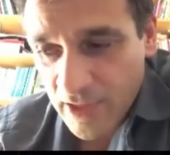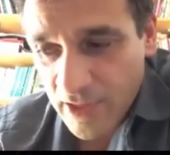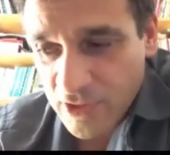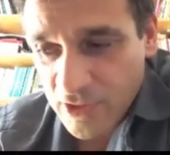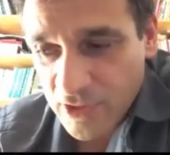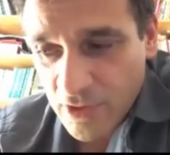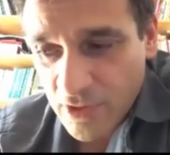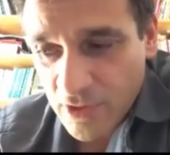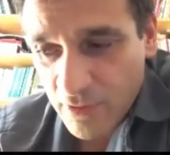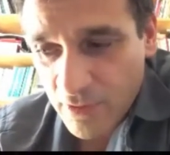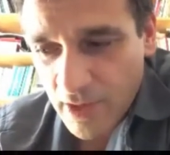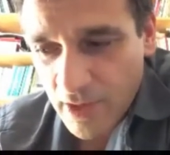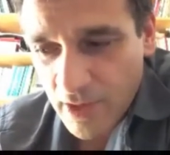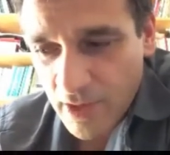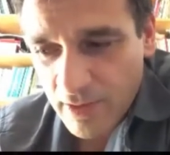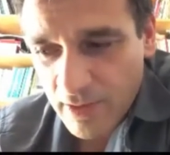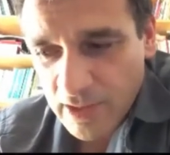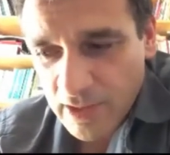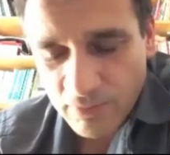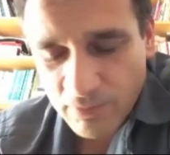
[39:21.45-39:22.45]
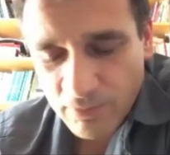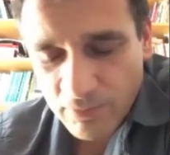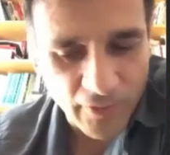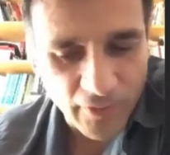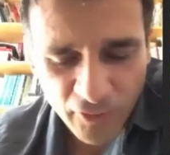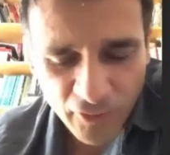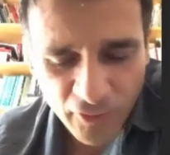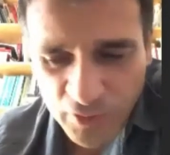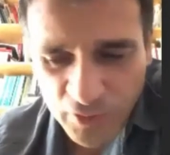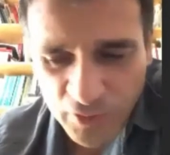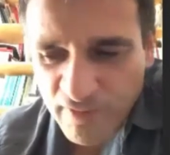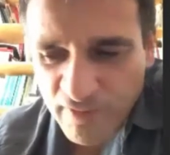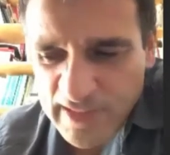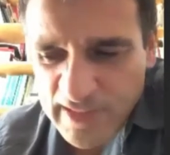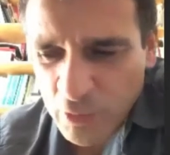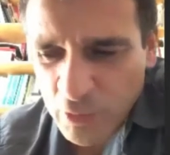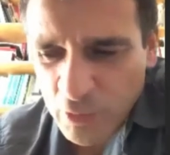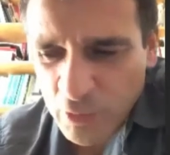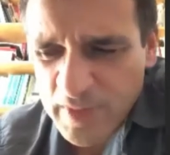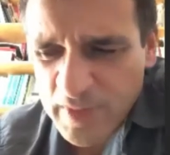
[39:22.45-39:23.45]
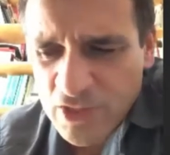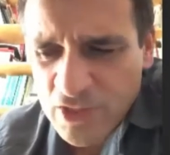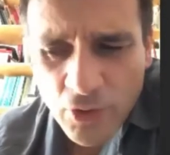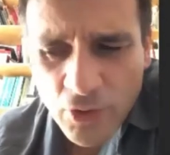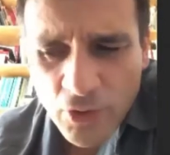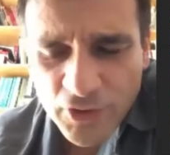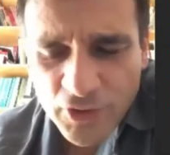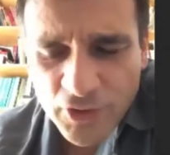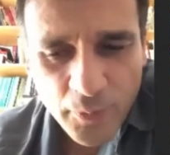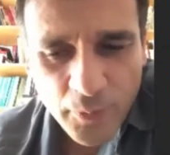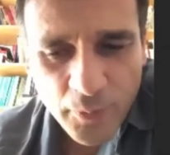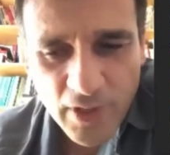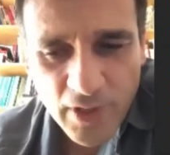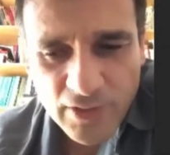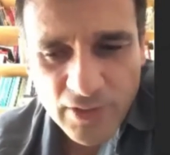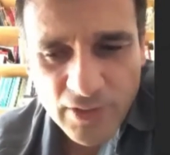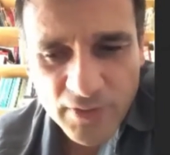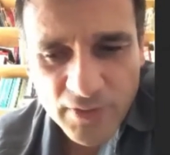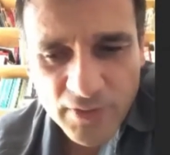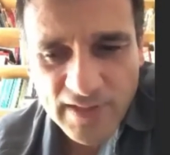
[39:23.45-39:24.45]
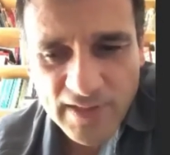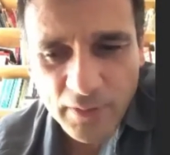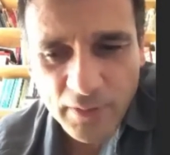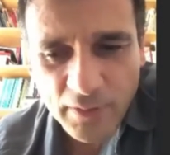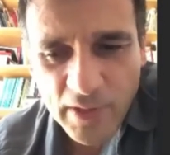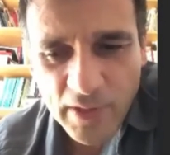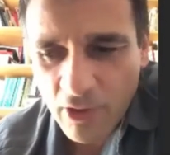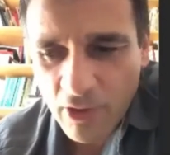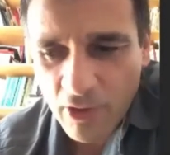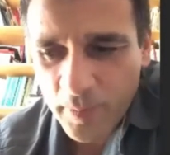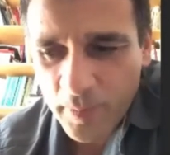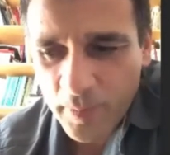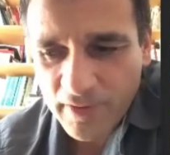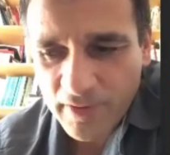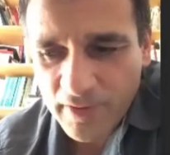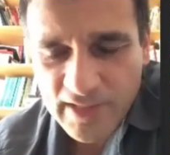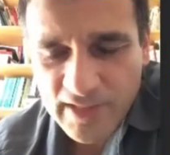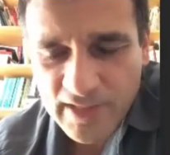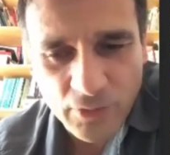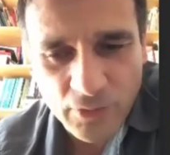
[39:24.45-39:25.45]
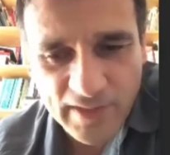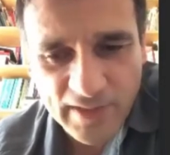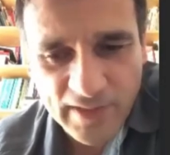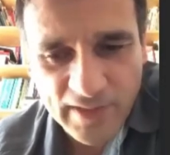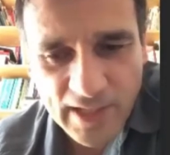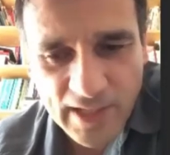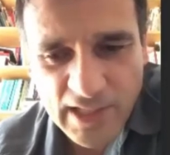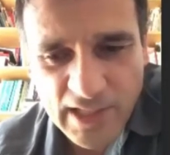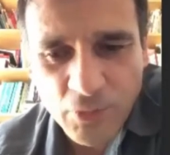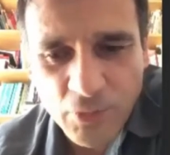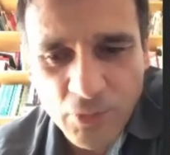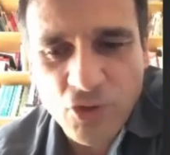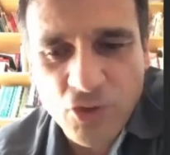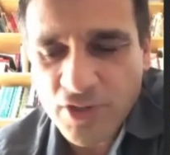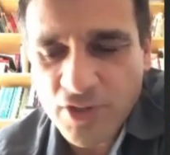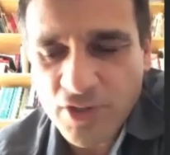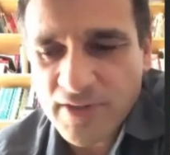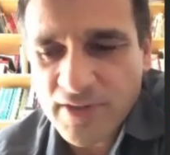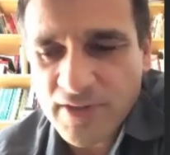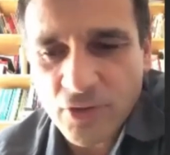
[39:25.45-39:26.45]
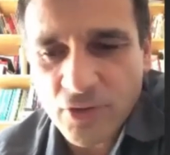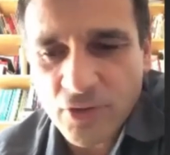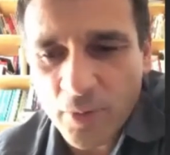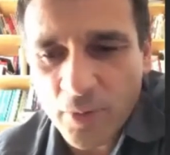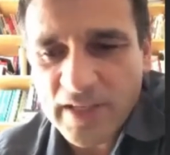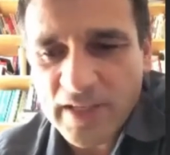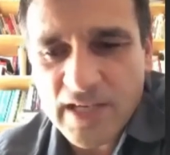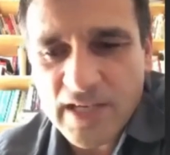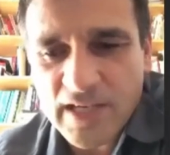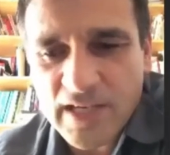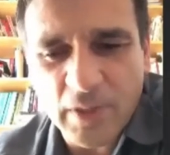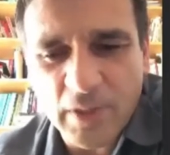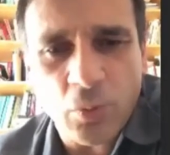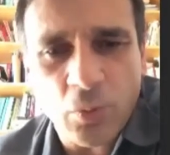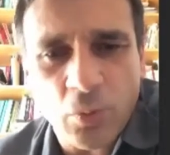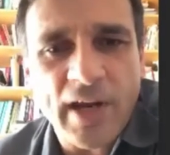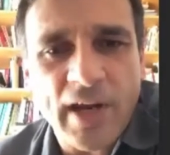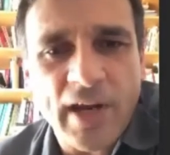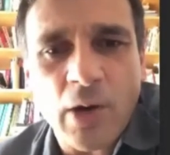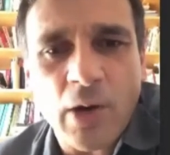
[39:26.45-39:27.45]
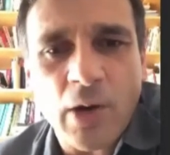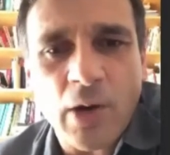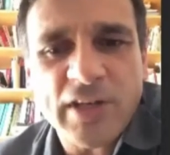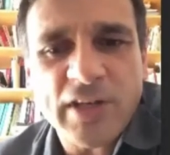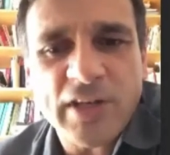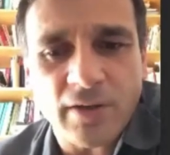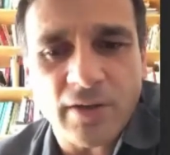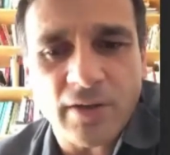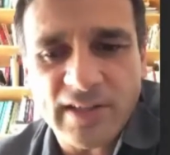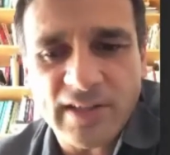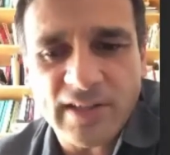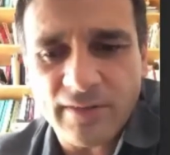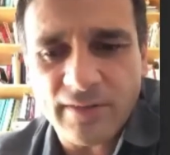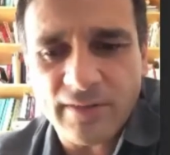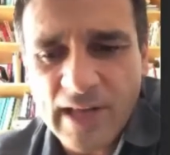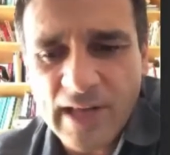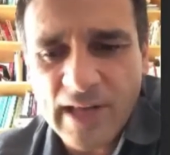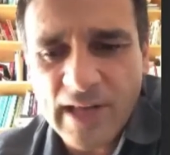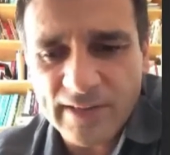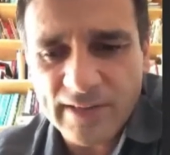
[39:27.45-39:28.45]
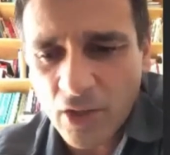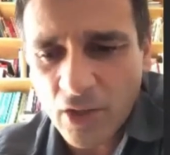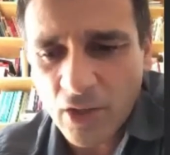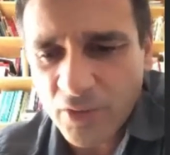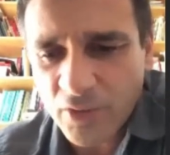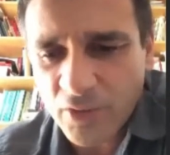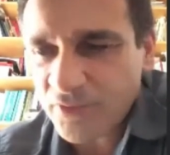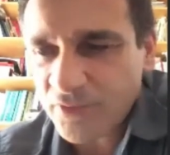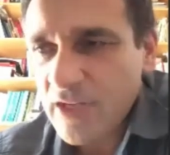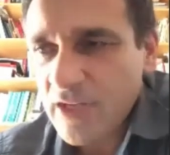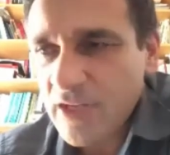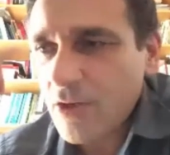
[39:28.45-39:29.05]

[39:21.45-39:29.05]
So, of course, Vivaldi would be so surprised to see the way opera is today. He would just stop and say, but why are we turning the light off?